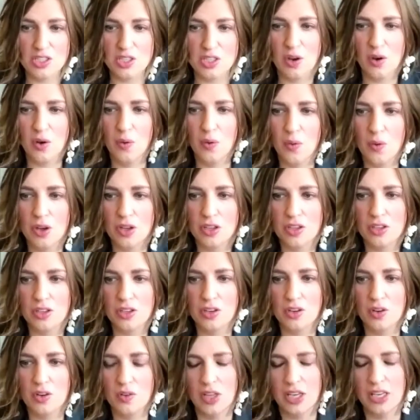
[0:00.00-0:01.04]
And so,
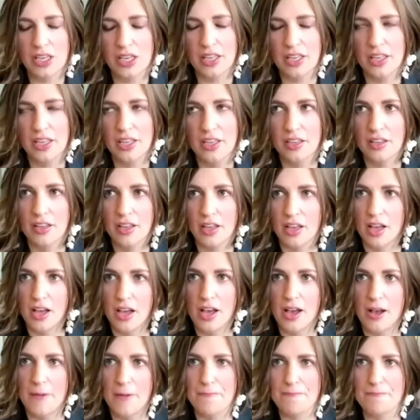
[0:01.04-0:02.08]

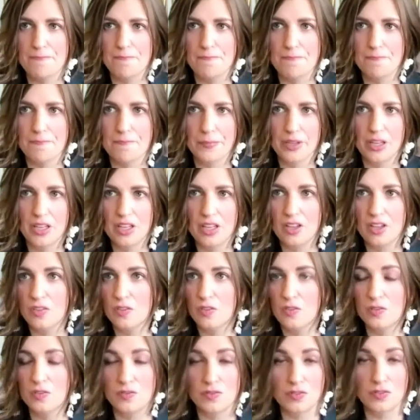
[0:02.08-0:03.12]
um,
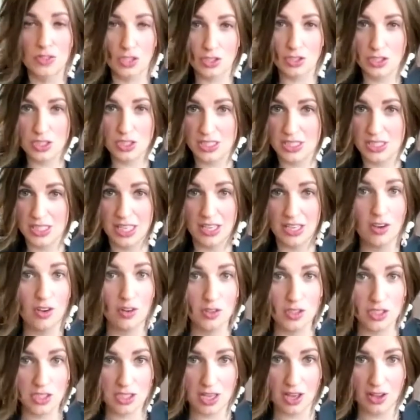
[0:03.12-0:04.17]
there's this thing
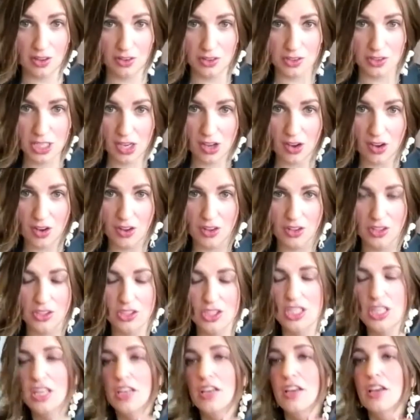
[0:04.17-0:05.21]
called color
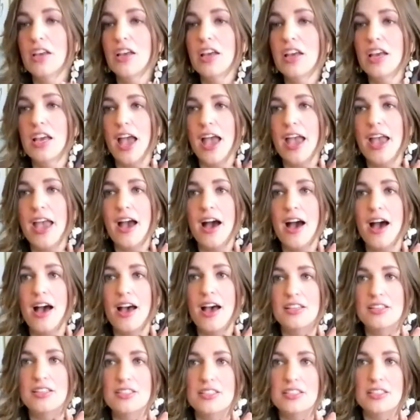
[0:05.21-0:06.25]
psychology,
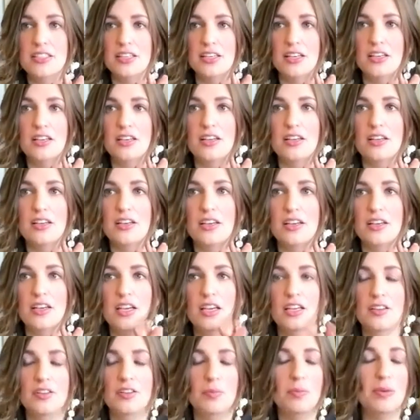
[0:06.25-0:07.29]
and
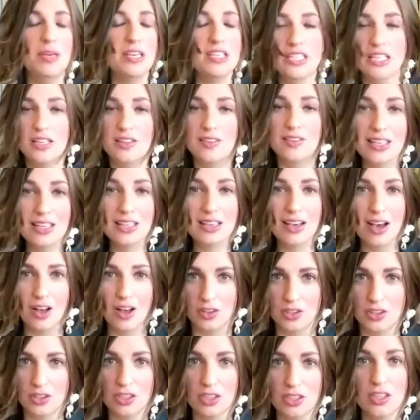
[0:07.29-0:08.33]
it's basically
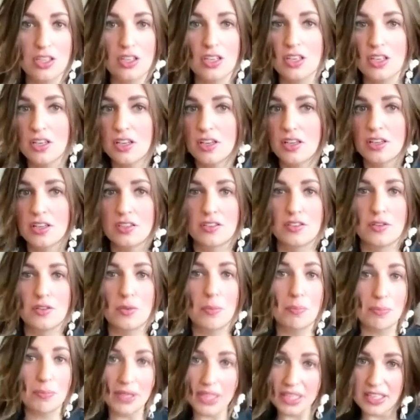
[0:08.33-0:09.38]
color
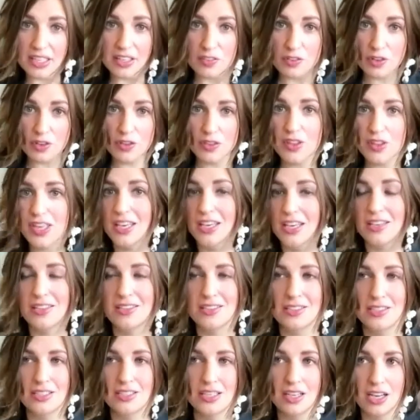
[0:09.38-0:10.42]
mean different
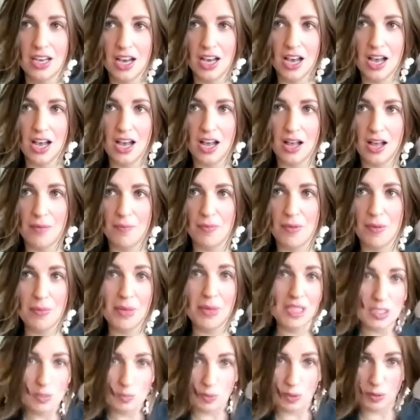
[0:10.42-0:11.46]
things,
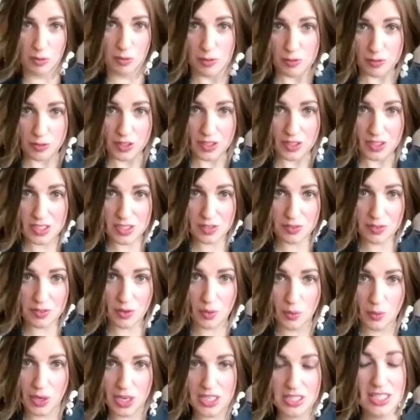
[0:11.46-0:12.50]
makes people feel
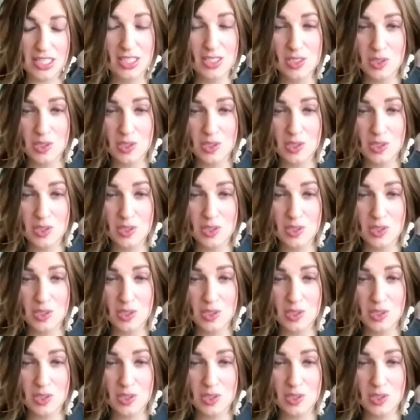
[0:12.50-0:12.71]
different ways.